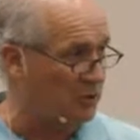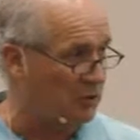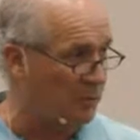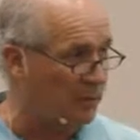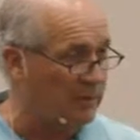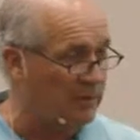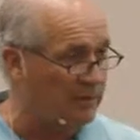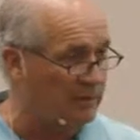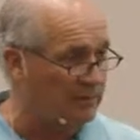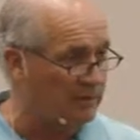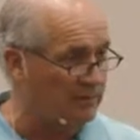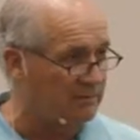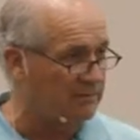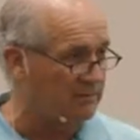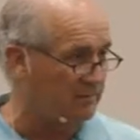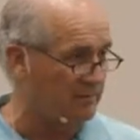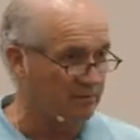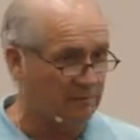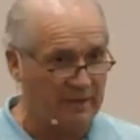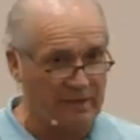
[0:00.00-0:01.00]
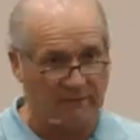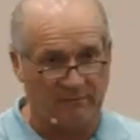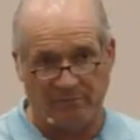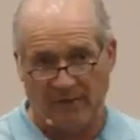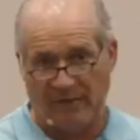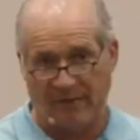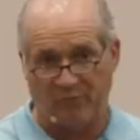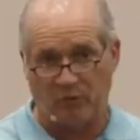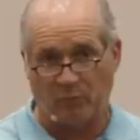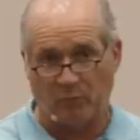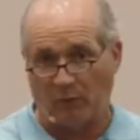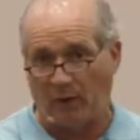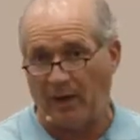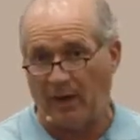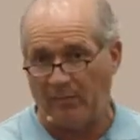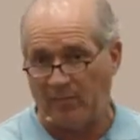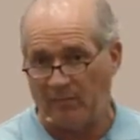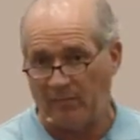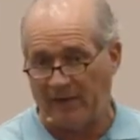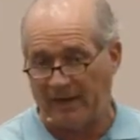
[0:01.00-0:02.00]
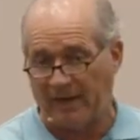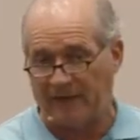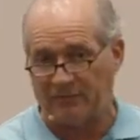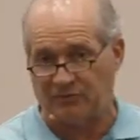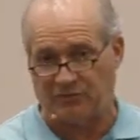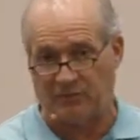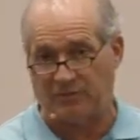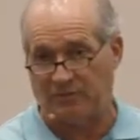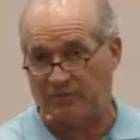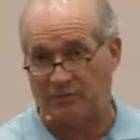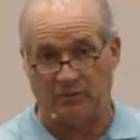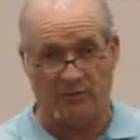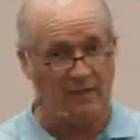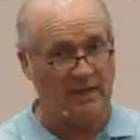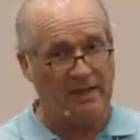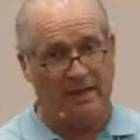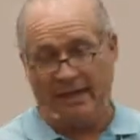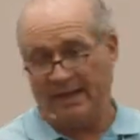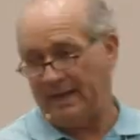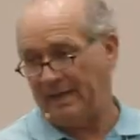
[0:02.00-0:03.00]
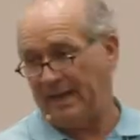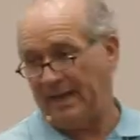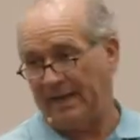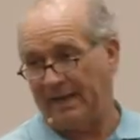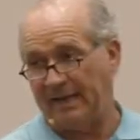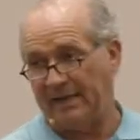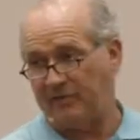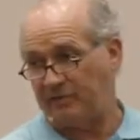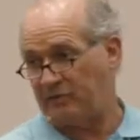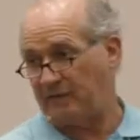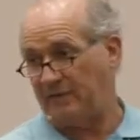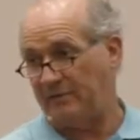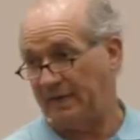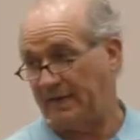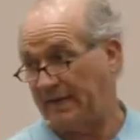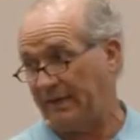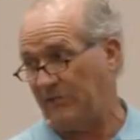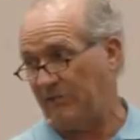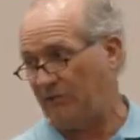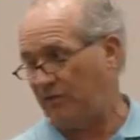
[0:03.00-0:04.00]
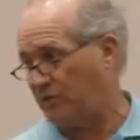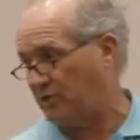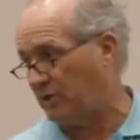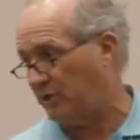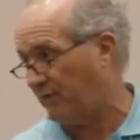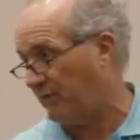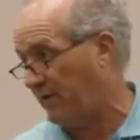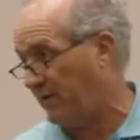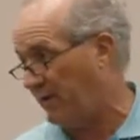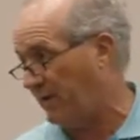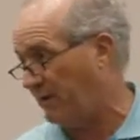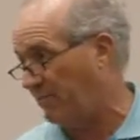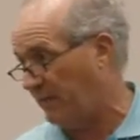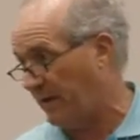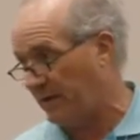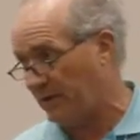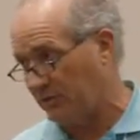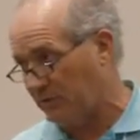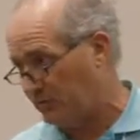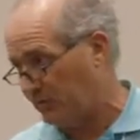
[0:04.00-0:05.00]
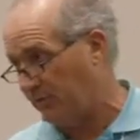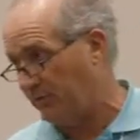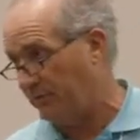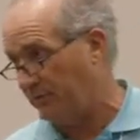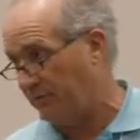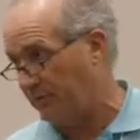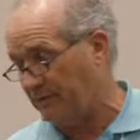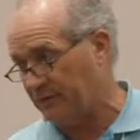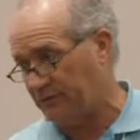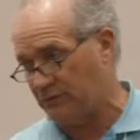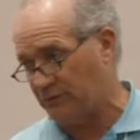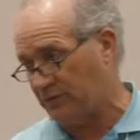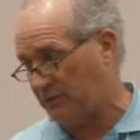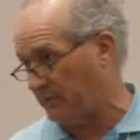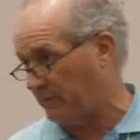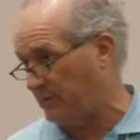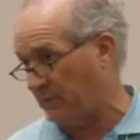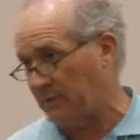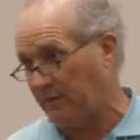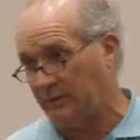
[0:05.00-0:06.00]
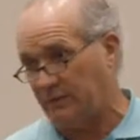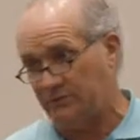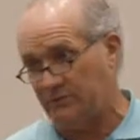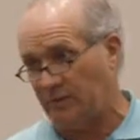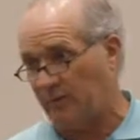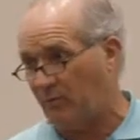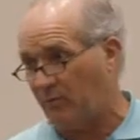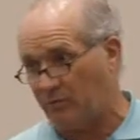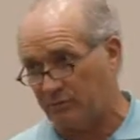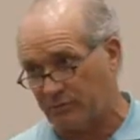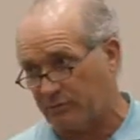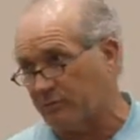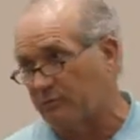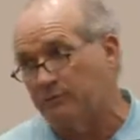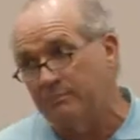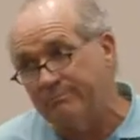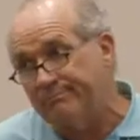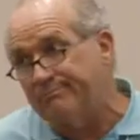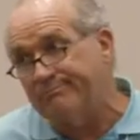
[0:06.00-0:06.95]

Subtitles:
to speak, may have no problem with that. I still do. And I can't say that I can justify my concern. It's just because I'm old school.